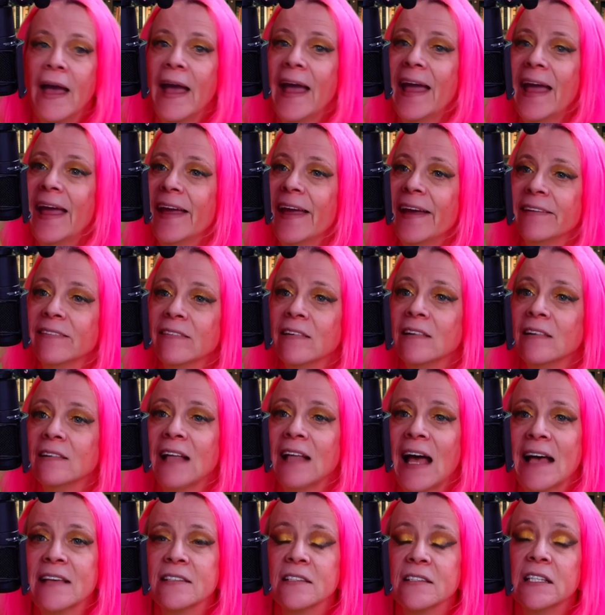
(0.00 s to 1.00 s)
And
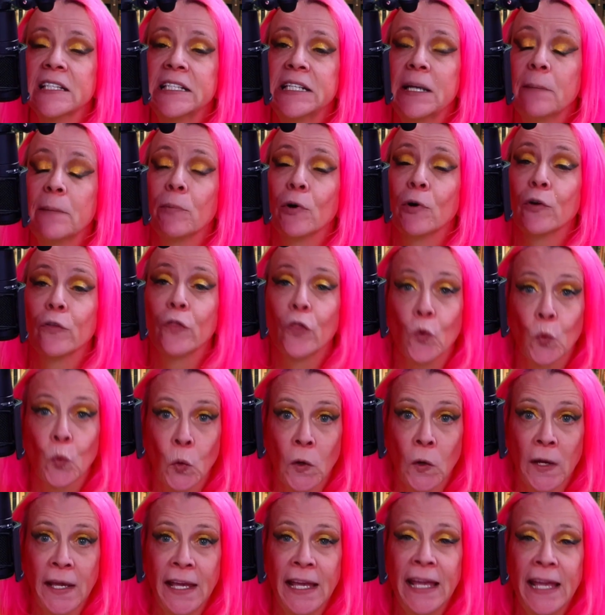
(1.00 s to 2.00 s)
lastly, number
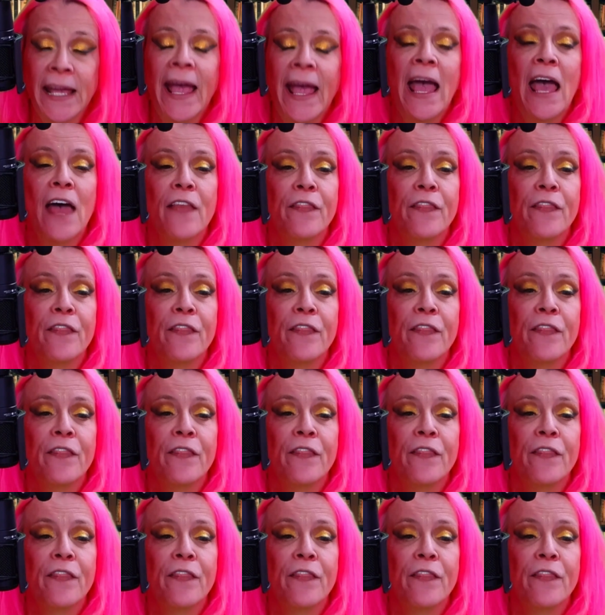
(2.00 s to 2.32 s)
3,